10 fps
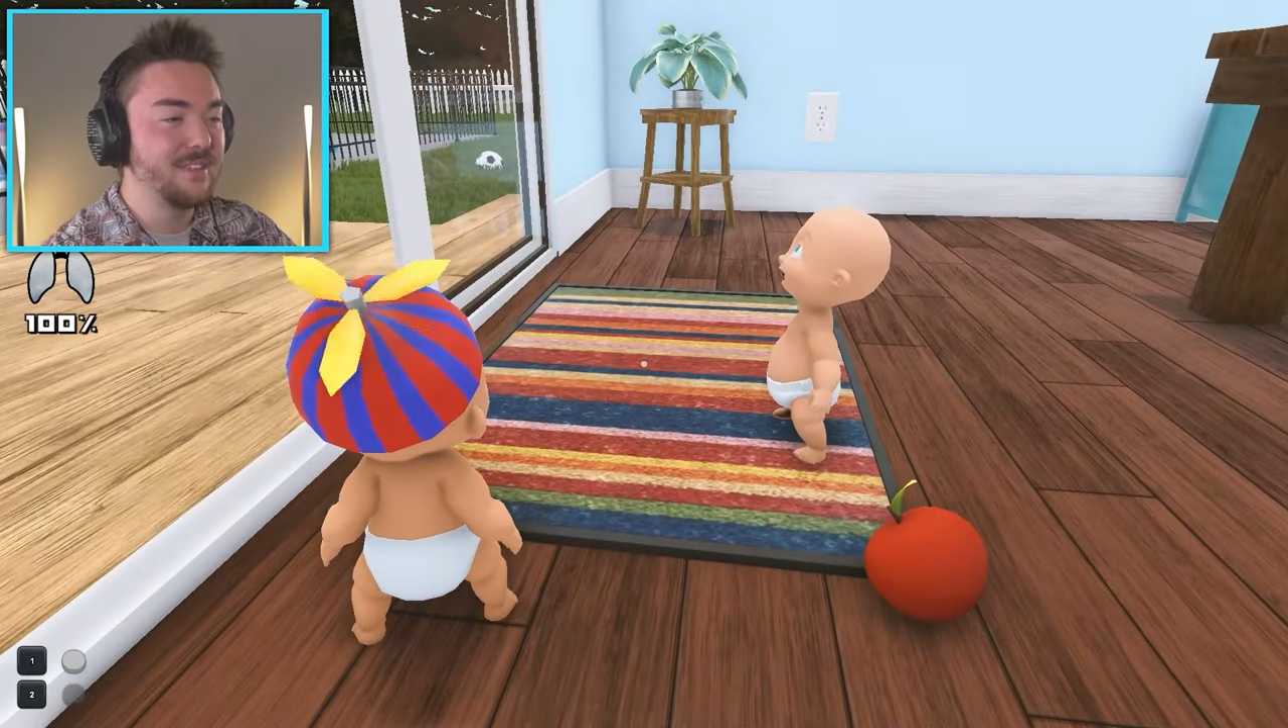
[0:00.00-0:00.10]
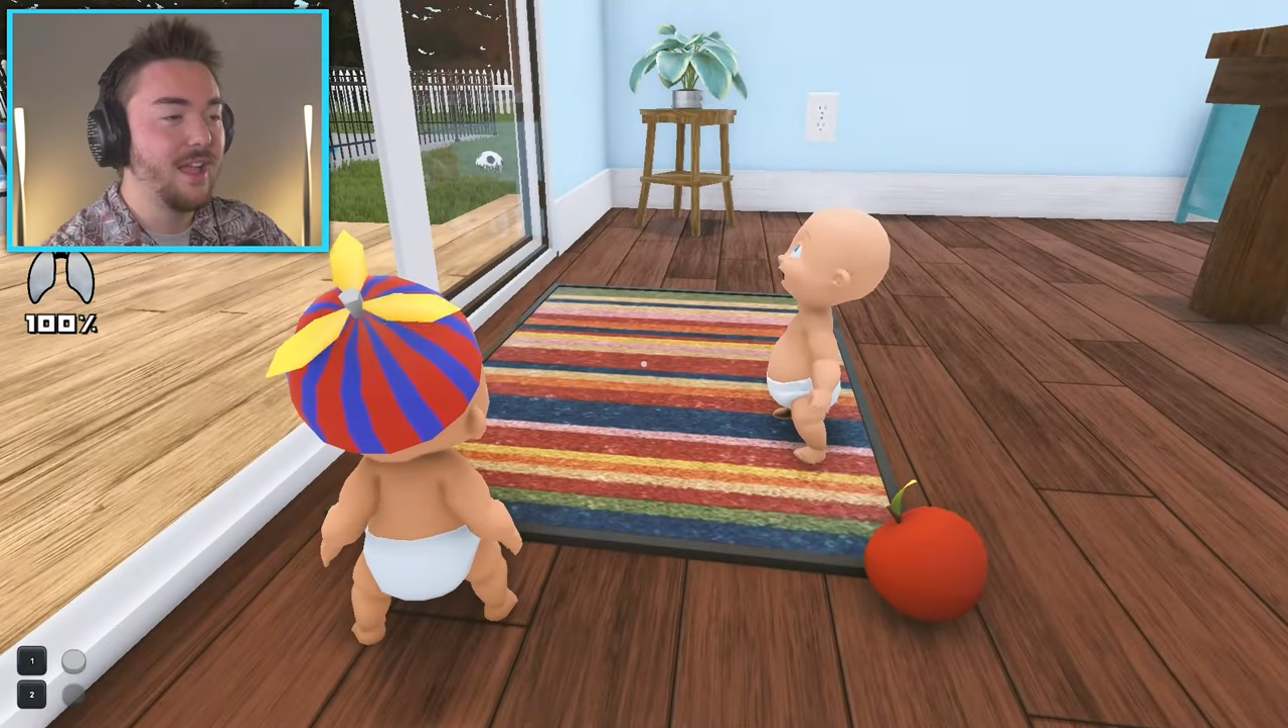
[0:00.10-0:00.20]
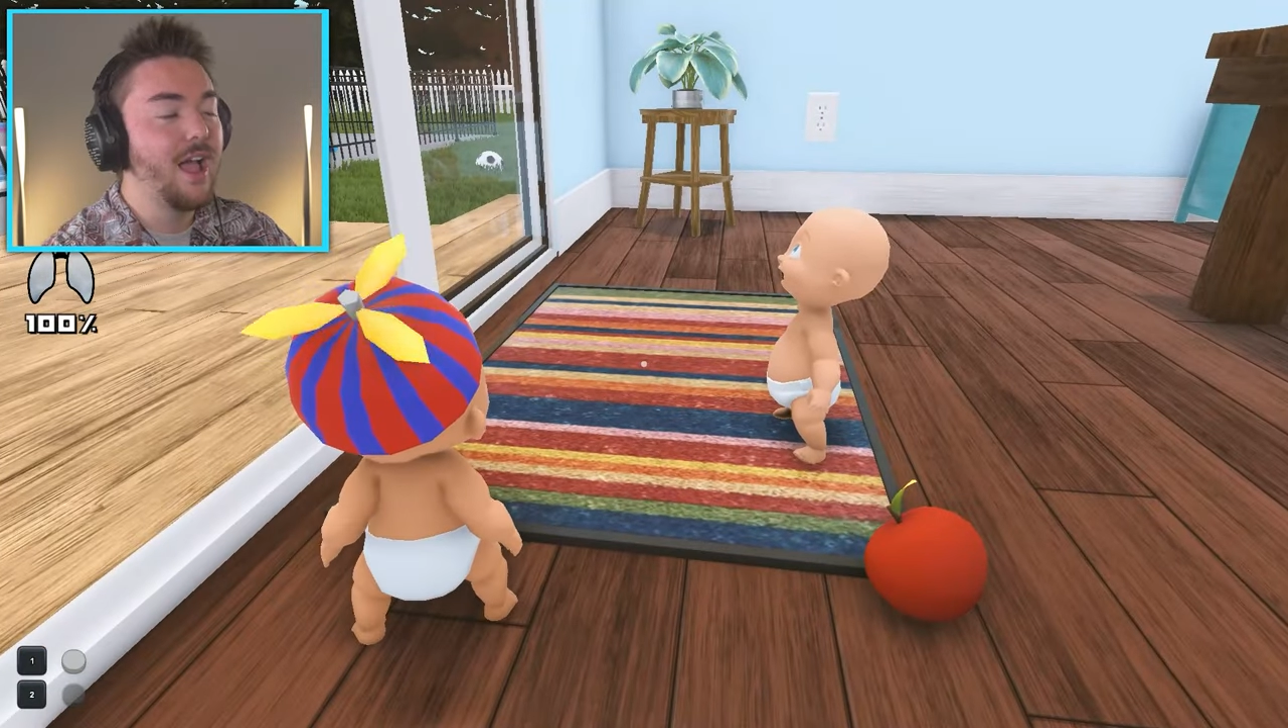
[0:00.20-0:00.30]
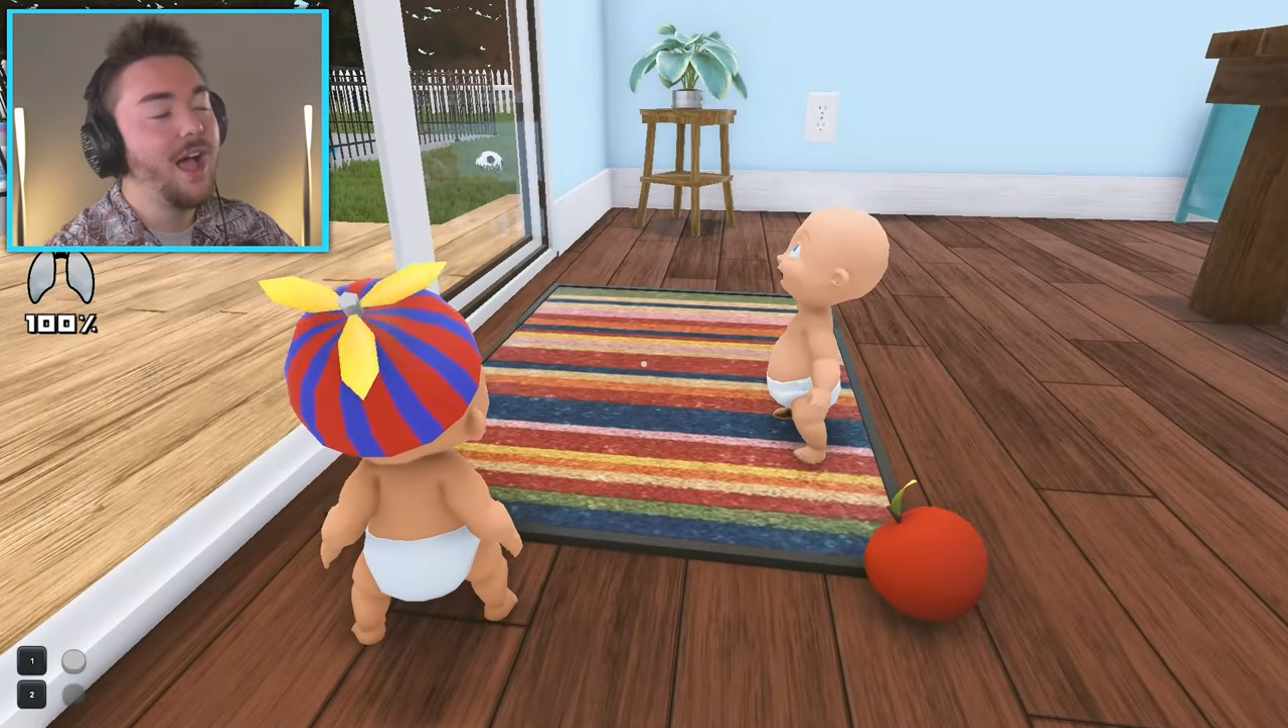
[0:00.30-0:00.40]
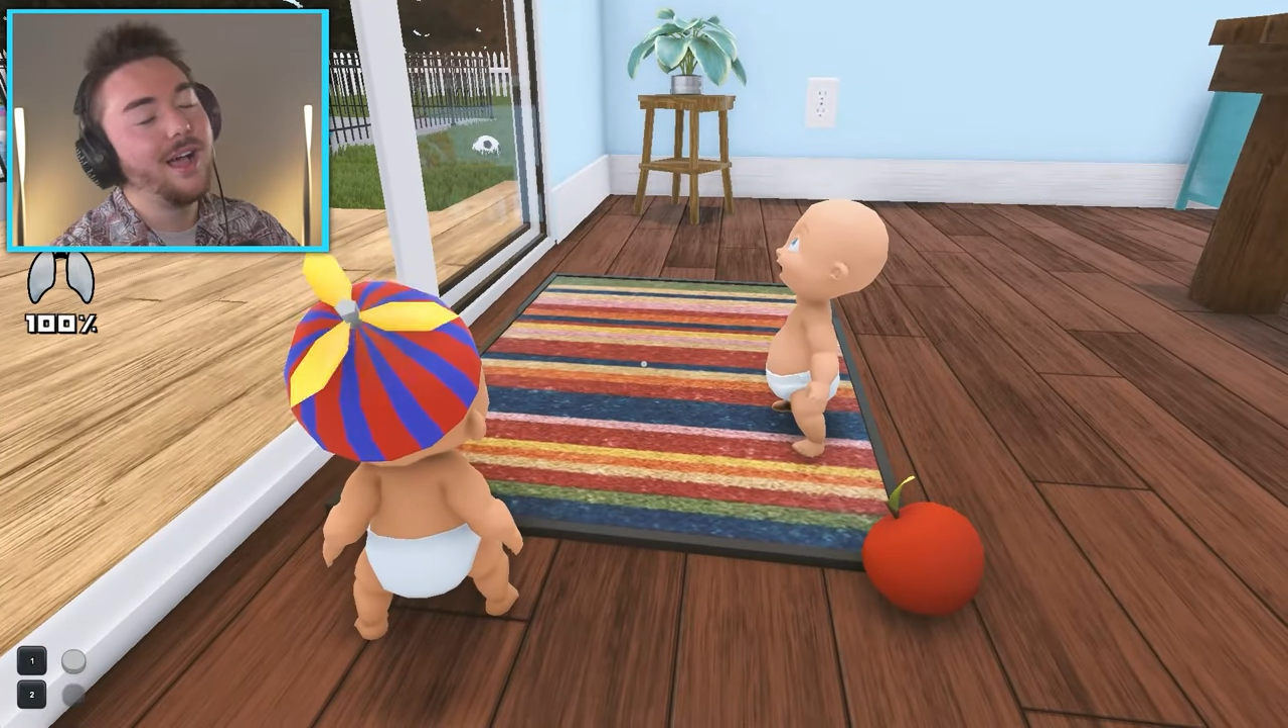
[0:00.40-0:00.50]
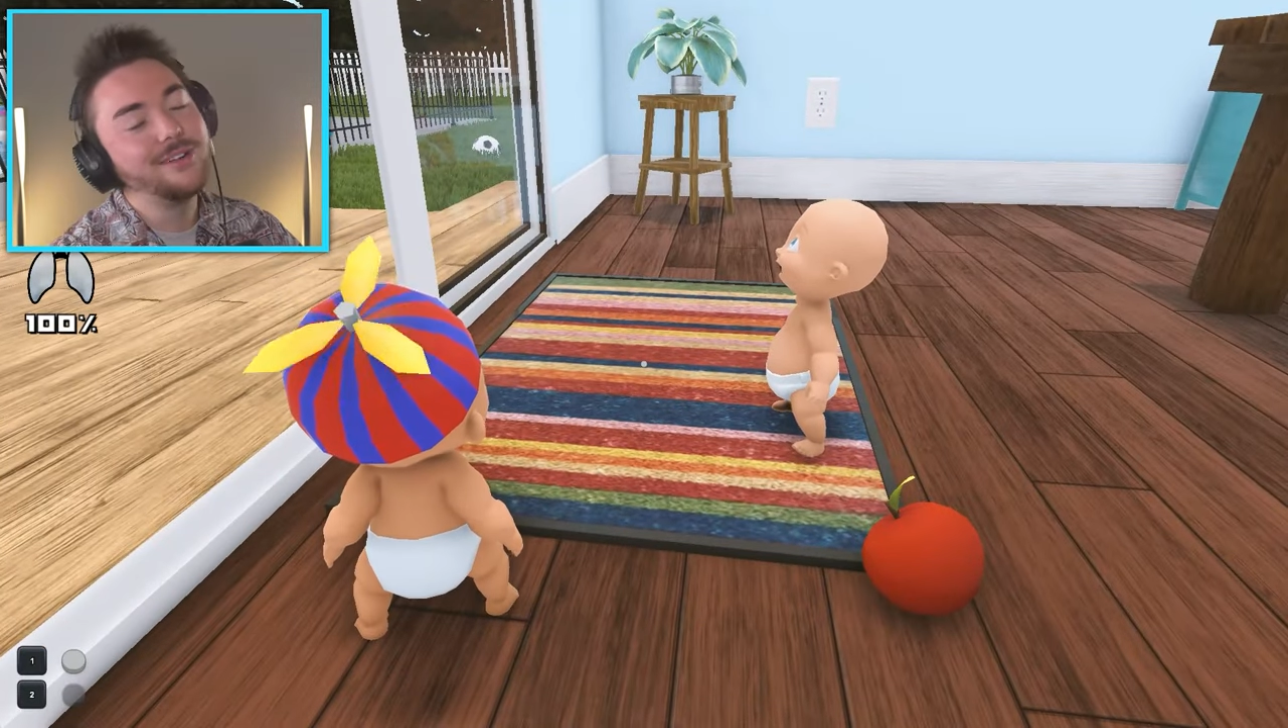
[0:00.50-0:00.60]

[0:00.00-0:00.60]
because that's how